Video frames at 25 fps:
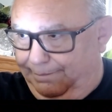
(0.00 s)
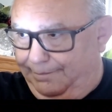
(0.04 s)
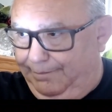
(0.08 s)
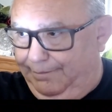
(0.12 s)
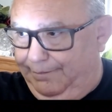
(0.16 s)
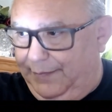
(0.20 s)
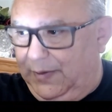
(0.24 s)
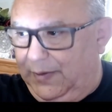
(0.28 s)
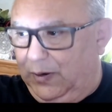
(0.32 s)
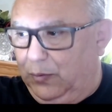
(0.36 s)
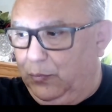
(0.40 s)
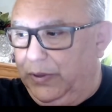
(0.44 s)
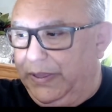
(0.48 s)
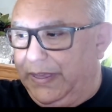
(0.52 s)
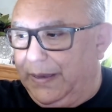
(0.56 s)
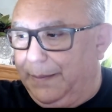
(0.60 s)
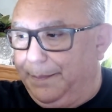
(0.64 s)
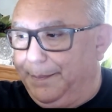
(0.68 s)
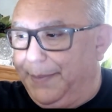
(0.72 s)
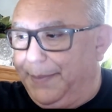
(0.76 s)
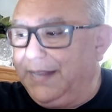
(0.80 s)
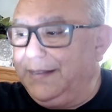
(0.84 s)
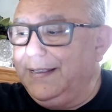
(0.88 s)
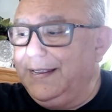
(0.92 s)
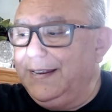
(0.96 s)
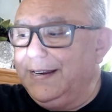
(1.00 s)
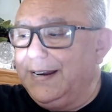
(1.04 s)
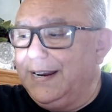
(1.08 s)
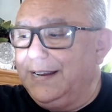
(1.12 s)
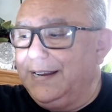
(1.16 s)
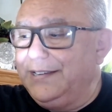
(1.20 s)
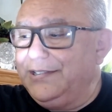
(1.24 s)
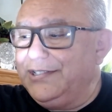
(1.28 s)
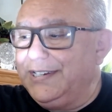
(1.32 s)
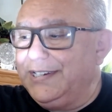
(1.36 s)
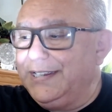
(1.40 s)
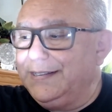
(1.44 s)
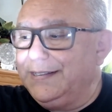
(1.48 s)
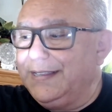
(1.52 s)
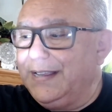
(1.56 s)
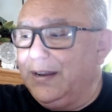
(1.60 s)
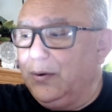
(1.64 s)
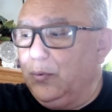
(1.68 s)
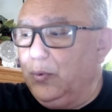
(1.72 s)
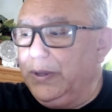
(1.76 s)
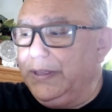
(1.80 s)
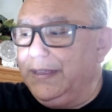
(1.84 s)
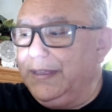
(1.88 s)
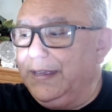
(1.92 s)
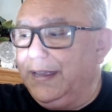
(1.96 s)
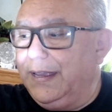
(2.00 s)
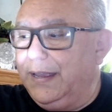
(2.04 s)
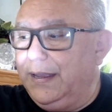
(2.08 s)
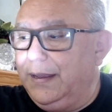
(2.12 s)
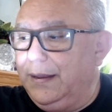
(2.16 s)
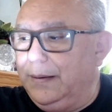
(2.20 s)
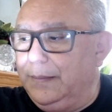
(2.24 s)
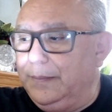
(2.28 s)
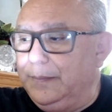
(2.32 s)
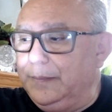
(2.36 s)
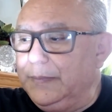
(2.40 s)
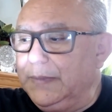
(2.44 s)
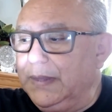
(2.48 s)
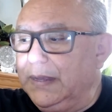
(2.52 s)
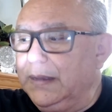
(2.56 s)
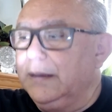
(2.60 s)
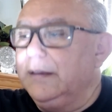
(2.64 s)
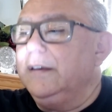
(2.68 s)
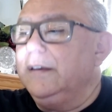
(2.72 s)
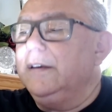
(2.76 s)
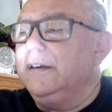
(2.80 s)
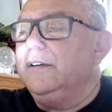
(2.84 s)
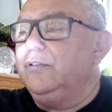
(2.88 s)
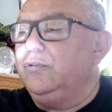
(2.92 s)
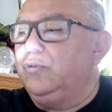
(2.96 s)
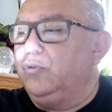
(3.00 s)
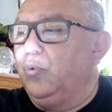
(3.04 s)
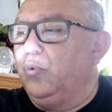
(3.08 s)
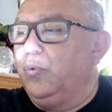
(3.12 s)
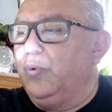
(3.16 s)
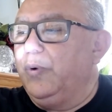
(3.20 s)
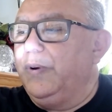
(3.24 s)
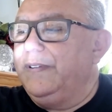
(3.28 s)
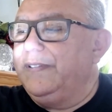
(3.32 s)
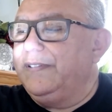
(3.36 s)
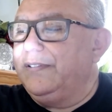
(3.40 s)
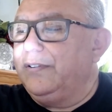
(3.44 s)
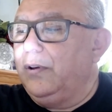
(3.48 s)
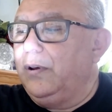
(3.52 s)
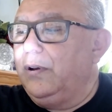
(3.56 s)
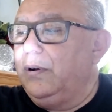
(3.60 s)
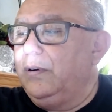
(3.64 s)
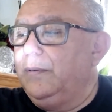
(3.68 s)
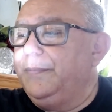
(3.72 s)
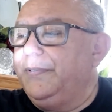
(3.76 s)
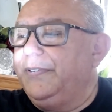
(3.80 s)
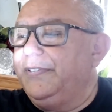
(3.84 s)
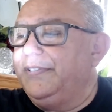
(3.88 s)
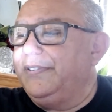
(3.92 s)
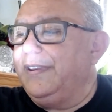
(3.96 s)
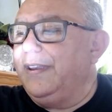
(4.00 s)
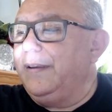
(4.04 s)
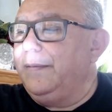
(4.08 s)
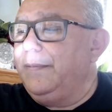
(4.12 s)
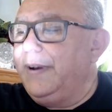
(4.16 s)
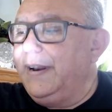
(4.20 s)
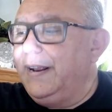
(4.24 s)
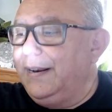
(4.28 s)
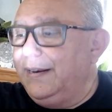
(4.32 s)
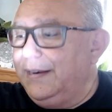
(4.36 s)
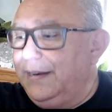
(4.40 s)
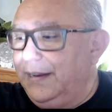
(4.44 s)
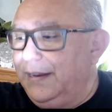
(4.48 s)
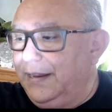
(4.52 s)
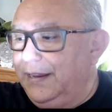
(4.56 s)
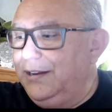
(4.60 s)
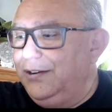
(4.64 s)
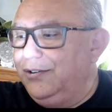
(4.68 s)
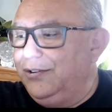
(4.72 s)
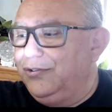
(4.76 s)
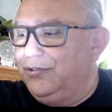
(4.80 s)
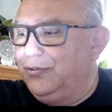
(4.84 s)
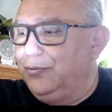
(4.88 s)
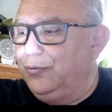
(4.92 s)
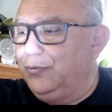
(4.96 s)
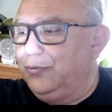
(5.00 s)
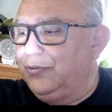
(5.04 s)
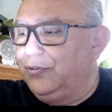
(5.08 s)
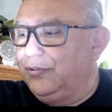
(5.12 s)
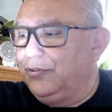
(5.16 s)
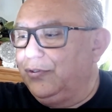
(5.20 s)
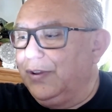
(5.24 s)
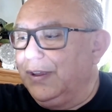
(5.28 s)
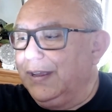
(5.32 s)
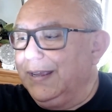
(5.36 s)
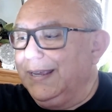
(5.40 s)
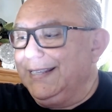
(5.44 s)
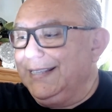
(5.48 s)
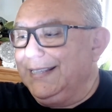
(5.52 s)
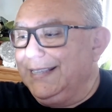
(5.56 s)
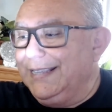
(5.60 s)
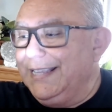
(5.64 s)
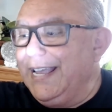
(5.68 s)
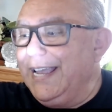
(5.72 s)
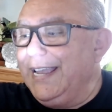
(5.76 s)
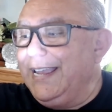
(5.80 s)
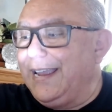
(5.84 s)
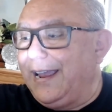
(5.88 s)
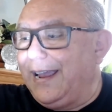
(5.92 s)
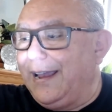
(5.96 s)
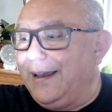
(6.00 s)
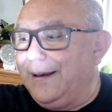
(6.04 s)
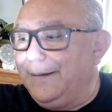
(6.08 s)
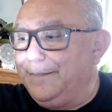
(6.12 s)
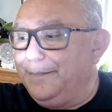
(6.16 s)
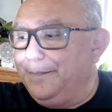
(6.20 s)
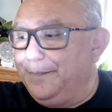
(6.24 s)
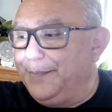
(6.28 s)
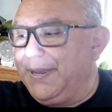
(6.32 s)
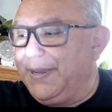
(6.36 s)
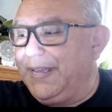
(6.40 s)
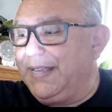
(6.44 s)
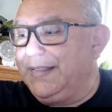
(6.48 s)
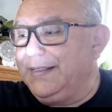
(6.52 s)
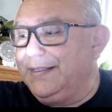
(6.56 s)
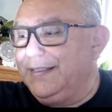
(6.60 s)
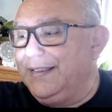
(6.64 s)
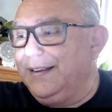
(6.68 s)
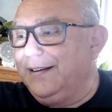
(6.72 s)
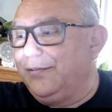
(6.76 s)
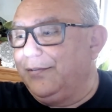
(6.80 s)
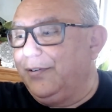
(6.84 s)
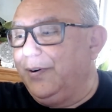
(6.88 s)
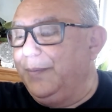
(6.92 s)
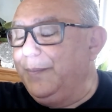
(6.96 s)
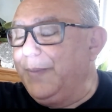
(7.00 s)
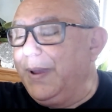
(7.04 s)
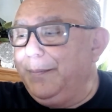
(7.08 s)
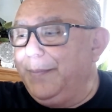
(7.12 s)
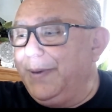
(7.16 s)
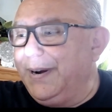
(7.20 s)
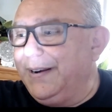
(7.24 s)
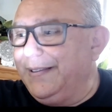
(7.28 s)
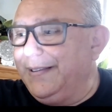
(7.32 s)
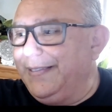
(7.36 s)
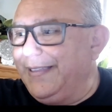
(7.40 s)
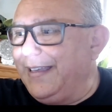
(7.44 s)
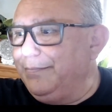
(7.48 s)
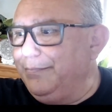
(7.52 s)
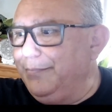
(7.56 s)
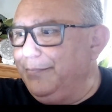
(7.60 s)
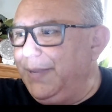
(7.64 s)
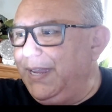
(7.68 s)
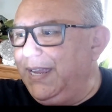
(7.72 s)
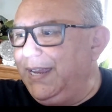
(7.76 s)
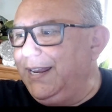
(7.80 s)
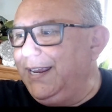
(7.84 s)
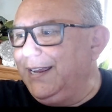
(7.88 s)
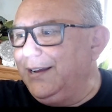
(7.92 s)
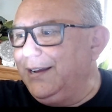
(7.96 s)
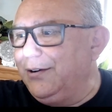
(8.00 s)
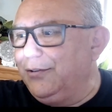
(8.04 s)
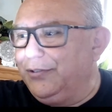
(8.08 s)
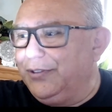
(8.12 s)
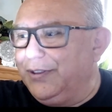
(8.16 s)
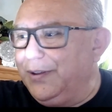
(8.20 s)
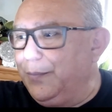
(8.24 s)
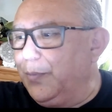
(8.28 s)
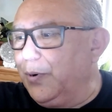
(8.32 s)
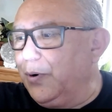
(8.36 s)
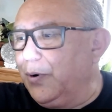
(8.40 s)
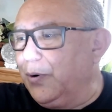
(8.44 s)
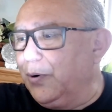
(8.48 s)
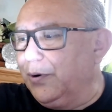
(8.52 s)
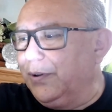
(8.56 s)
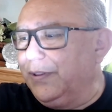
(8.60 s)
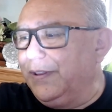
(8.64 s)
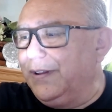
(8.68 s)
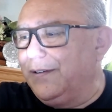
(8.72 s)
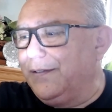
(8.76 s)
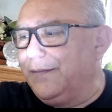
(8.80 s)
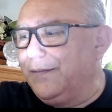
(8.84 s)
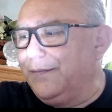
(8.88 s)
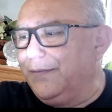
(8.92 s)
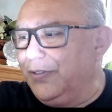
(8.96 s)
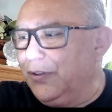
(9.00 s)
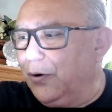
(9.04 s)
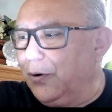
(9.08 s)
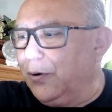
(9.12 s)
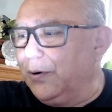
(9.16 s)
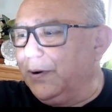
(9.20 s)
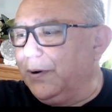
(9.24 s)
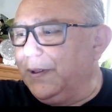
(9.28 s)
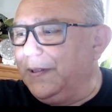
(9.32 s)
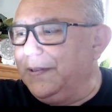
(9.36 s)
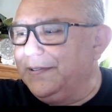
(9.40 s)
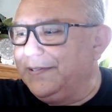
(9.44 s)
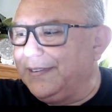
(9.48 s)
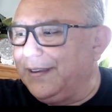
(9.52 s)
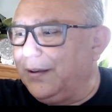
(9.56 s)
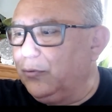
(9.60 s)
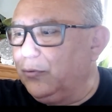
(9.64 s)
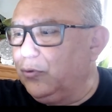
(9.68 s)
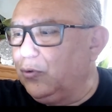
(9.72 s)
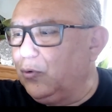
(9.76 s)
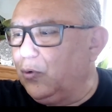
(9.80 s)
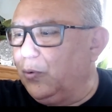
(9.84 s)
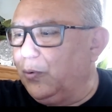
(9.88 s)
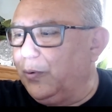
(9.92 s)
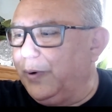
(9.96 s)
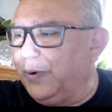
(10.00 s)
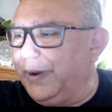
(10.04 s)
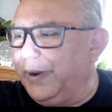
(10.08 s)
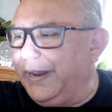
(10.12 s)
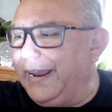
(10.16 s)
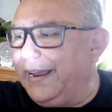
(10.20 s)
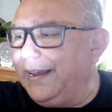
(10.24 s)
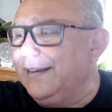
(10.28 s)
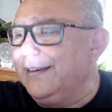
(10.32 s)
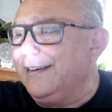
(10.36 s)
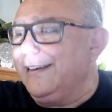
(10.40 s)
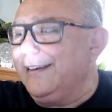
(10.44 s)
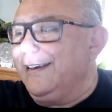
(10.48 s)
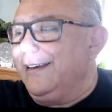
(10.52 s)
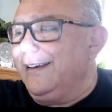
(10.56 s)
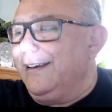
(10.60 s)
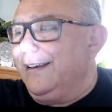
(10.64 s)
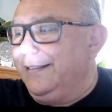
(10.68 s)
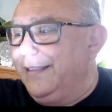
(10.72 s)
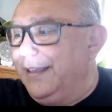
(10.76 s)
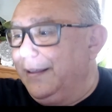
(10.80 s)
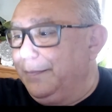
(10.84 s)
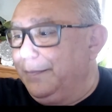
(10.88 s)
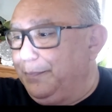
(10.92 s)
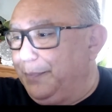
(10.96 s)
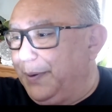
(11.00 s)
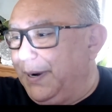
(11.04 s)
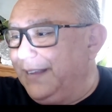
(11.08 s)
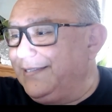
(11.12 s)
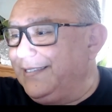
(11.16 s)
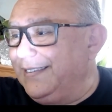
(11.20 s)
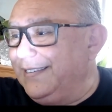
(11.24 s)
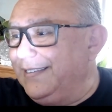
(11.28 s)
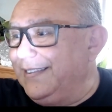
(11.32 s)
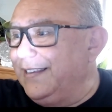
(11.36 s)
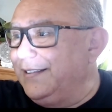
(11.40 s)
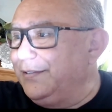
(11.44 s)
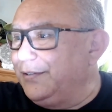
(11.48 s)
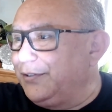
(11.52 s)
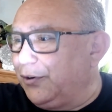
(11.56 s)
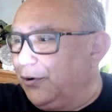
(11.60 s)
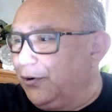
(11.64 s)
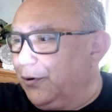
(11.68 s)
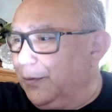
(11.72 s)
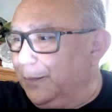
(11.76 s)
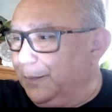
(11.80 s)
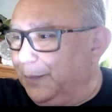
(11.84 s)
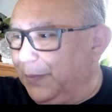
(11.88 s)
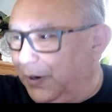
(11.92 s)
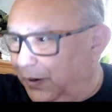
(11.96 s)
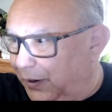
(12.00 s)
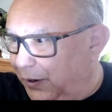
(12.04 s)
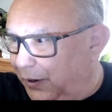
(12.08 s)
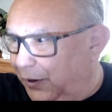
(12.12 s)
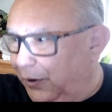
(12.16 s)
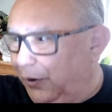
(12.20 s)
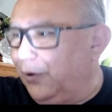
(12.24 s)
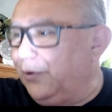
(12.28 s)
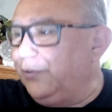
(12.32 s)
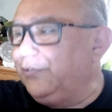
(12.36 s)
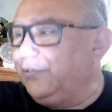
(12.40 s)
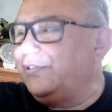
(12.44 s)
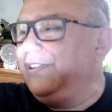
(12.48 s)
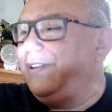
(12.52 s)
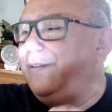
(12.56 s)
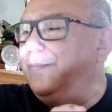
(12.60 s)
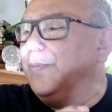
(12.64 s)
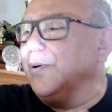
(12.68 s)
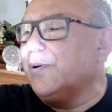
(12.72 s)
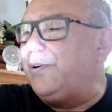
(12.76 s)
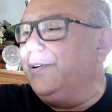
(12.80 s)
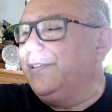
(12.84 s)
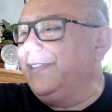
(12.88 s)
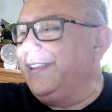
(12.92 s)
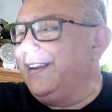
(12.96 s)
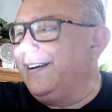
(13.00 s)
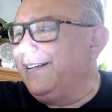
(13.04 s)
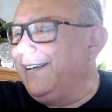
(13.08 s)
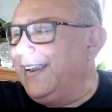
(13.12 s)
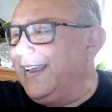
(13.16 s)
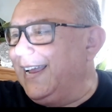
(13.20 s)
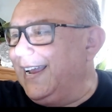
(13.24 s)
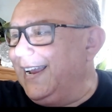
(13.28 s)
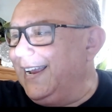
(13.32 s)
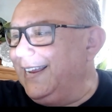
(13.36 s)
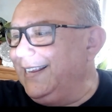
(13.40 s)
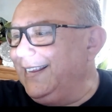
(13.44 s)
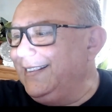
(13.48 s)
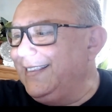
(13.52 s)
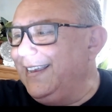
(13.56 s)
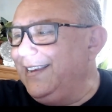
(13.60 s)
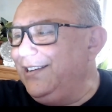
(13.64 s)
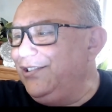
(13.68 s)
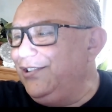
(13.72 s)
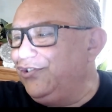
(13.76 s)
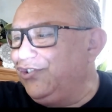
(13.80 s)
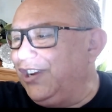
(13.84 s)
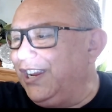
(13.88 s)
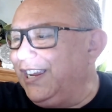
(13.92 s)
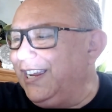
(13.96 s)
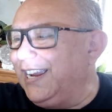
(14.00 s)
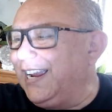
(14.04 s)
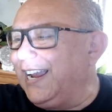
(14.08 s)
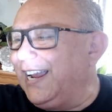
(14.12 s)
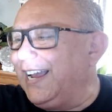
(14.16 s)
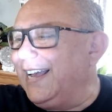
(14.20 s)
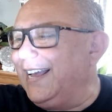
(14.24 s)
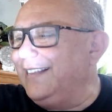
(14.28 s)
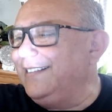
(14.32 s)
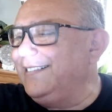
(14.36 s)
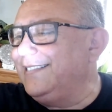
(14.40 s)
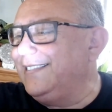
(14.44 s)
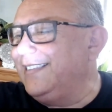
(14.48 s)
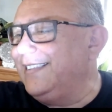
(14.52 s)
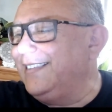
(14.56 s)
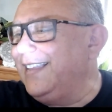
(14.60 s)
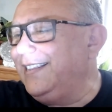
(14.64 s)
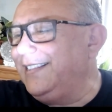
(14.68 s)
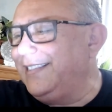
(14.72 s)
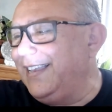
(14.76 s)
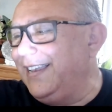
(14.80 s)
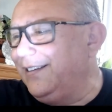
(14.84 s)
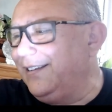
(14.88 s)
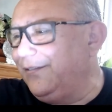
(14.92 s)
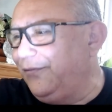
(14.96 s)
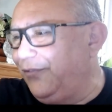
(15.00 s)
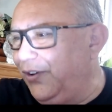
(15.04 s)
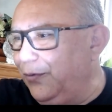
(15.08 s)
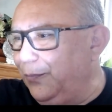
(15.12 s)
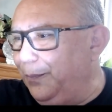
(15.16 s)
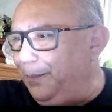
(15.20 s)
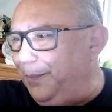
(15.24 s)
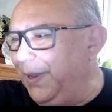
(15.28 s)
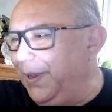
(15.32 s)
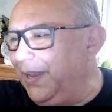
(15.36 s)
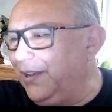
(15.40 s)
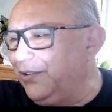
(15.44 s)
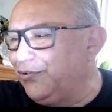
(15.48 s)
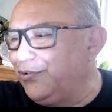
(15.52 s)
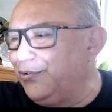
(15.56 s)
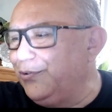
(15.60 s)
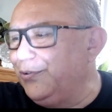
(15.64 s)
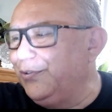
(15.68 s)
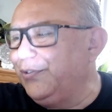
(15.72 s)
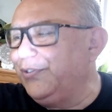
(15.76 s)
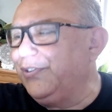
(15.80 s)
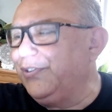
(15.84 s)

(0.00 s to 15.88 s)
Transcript: with a pending agenda with him to resolve several issues they have pending. Remember that meeting on the border of North and South Korea that President Trump crossed the border line, they shake hands, they take few pictures,